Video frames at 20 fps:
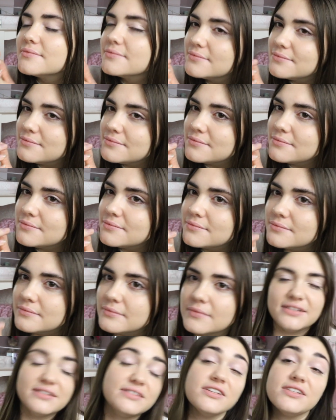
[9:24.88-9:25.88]

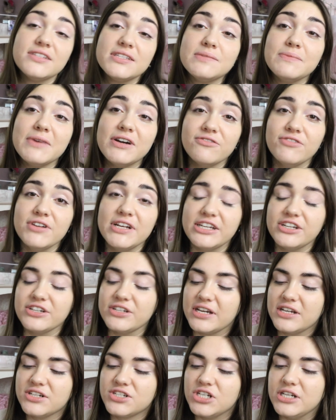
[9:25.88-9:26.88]
It does smell really
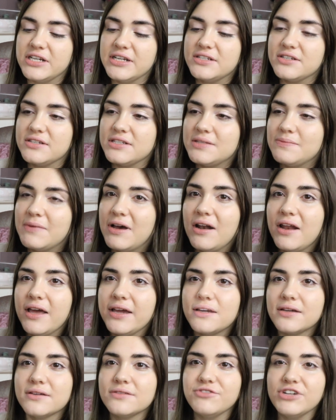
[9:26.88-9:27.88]
good actually. It does smell
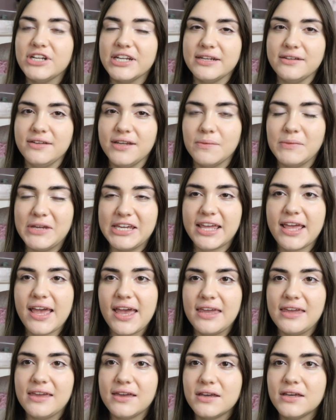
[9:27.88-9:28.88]
like really yummy
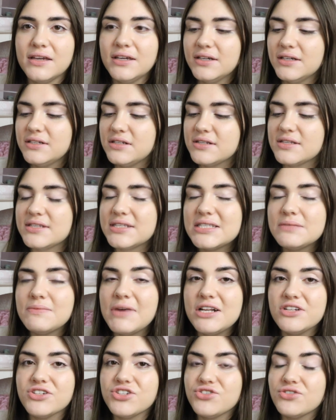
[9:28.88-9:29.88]
cake. It doesn't
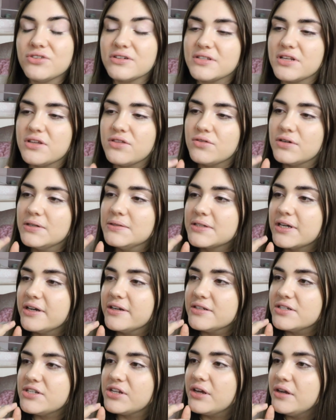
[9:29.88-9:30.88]
smell as strong as I thought it was
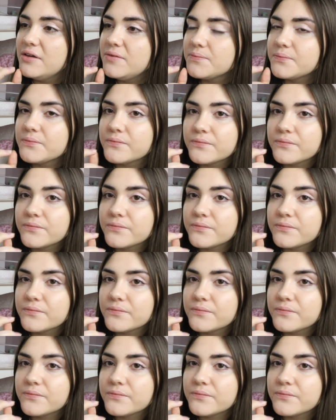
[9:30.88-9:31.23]
going to.